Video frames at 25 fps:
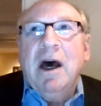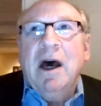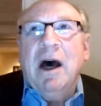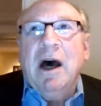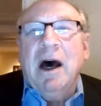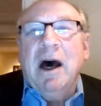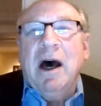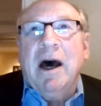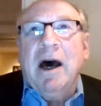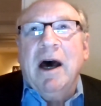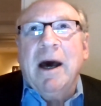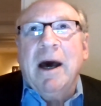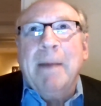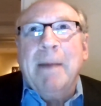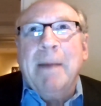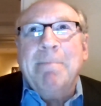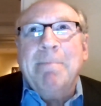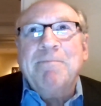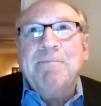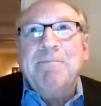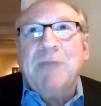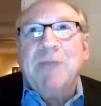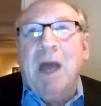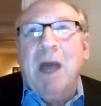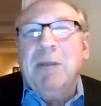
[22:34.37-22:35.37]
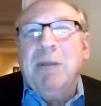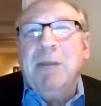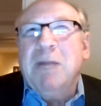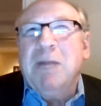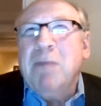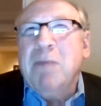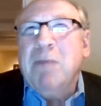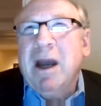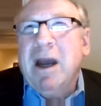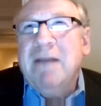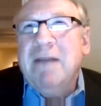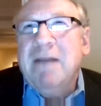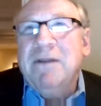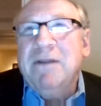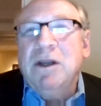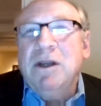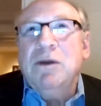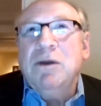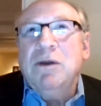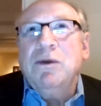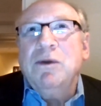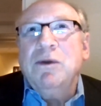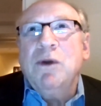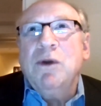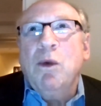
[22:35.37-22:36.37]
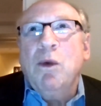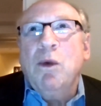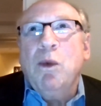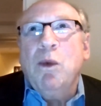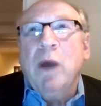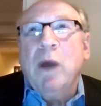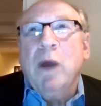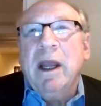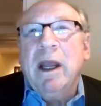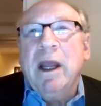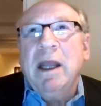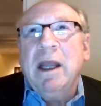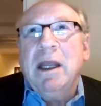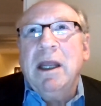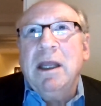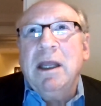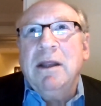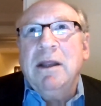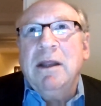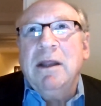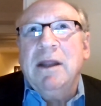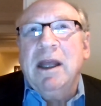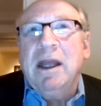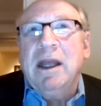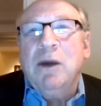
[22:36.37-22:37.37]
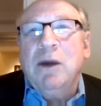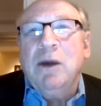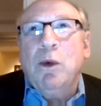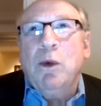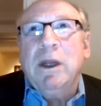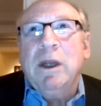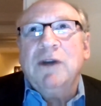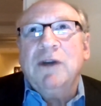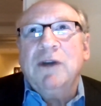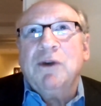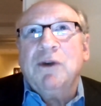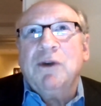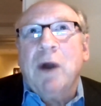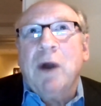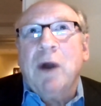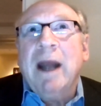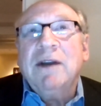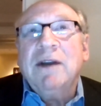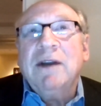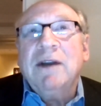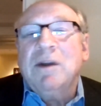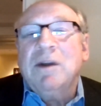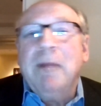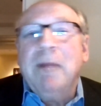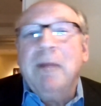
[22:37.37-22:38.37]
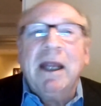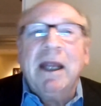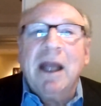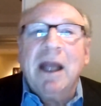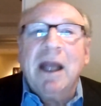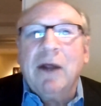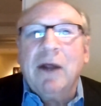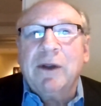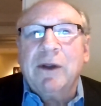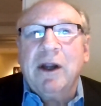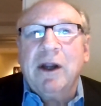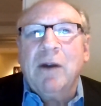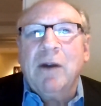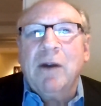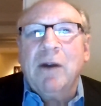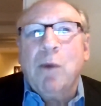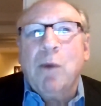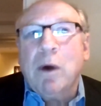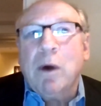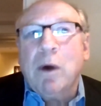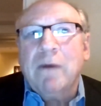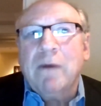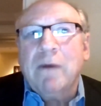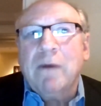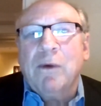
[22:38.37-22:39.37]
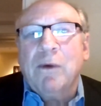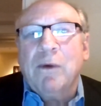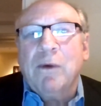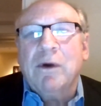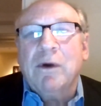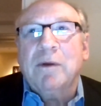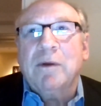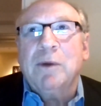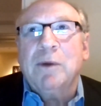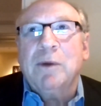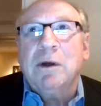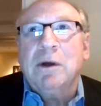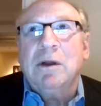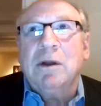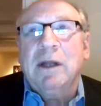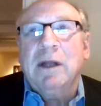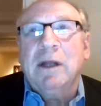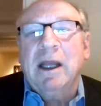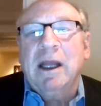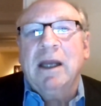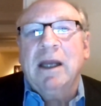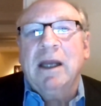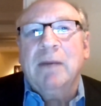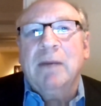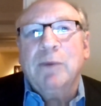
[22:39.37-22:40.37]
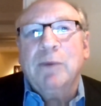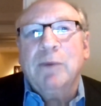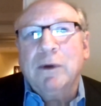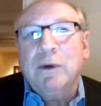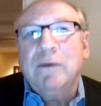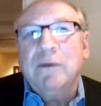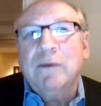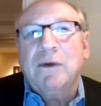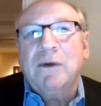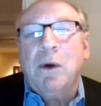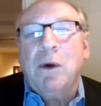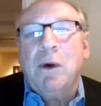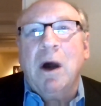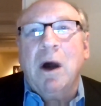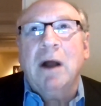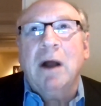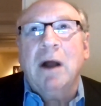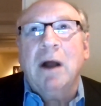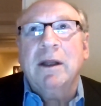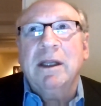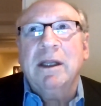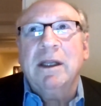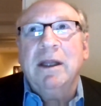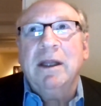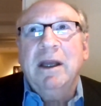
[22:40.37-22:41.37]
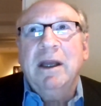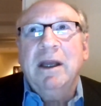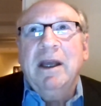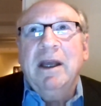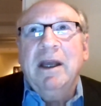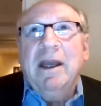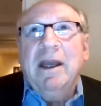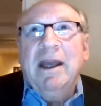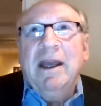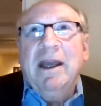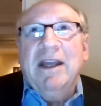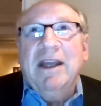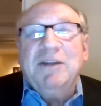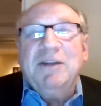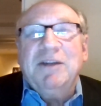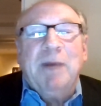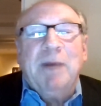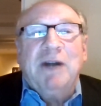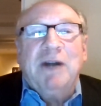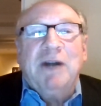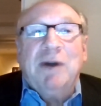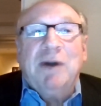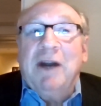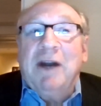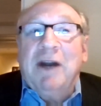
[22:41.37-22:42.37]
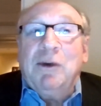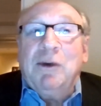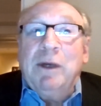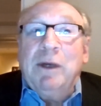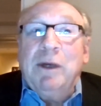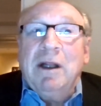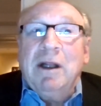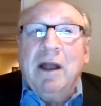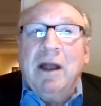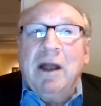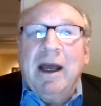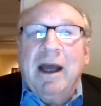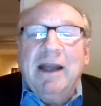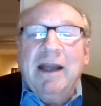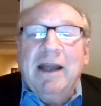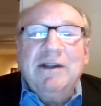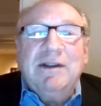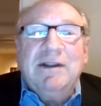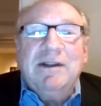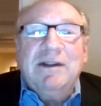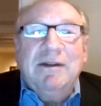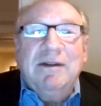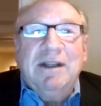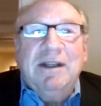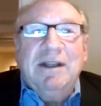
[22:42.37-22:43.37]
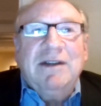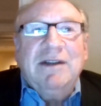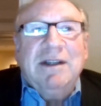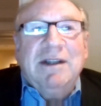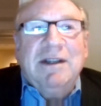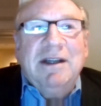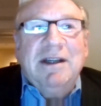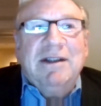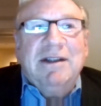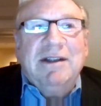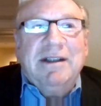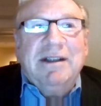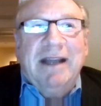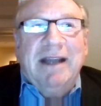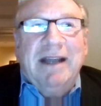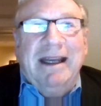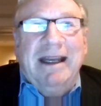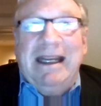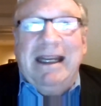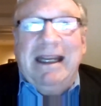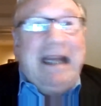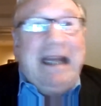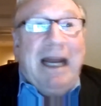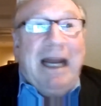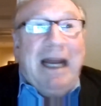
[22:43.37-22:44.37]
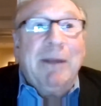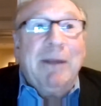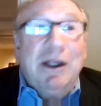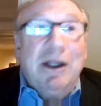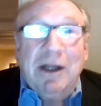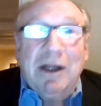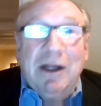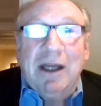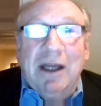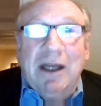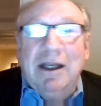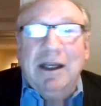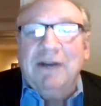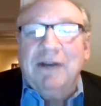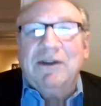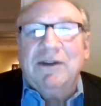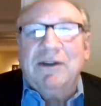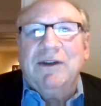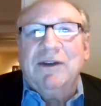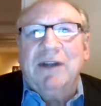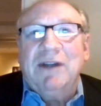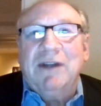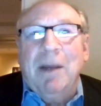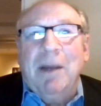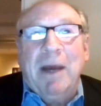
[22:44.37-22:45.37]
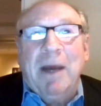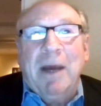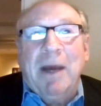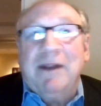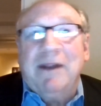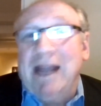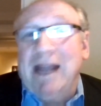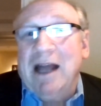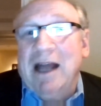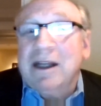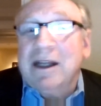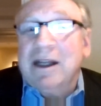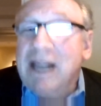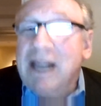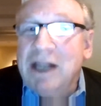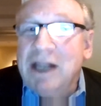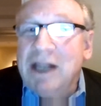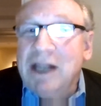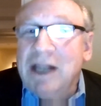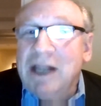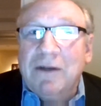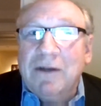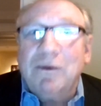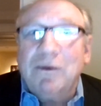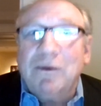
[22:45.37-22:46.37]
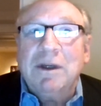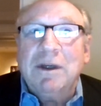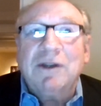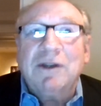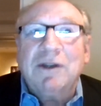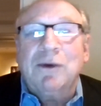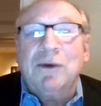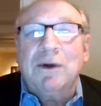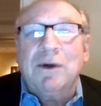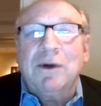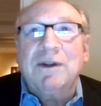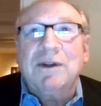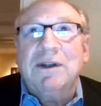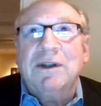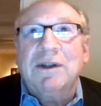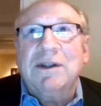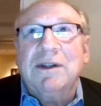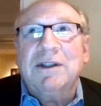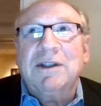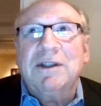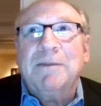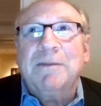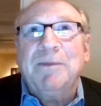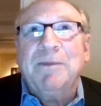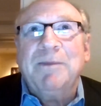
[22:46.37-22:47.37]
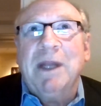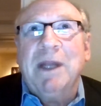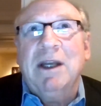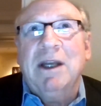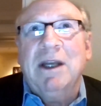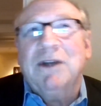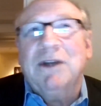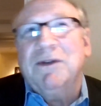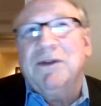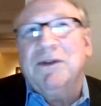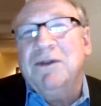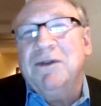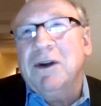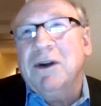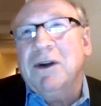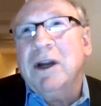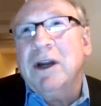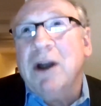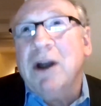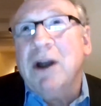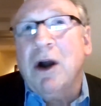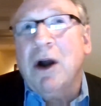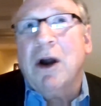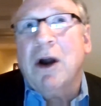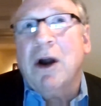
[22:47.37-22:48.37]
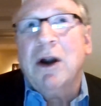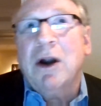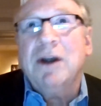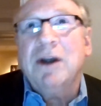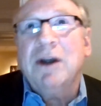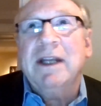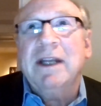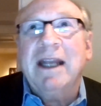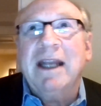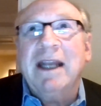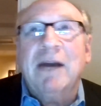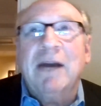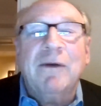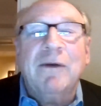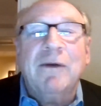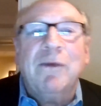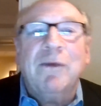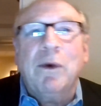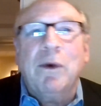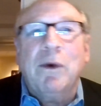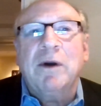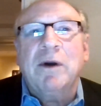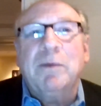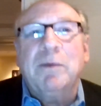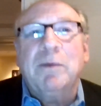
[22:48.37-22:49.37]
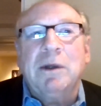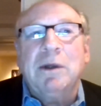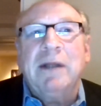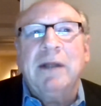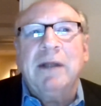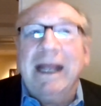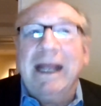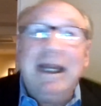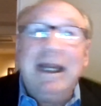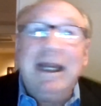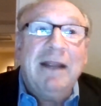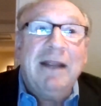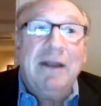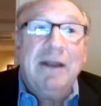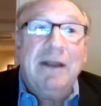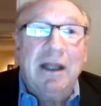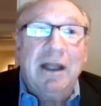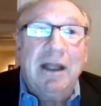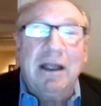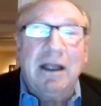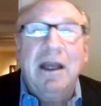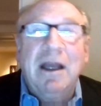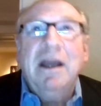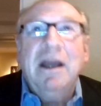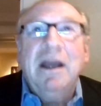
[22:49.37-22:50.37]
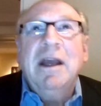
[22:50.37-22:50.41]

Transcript: In my view, the way that we try to make healthcare more affordable and improve quality is by trying to realize this is an economic good. It's about the allocation of resources, and it's very hard to get affordable anything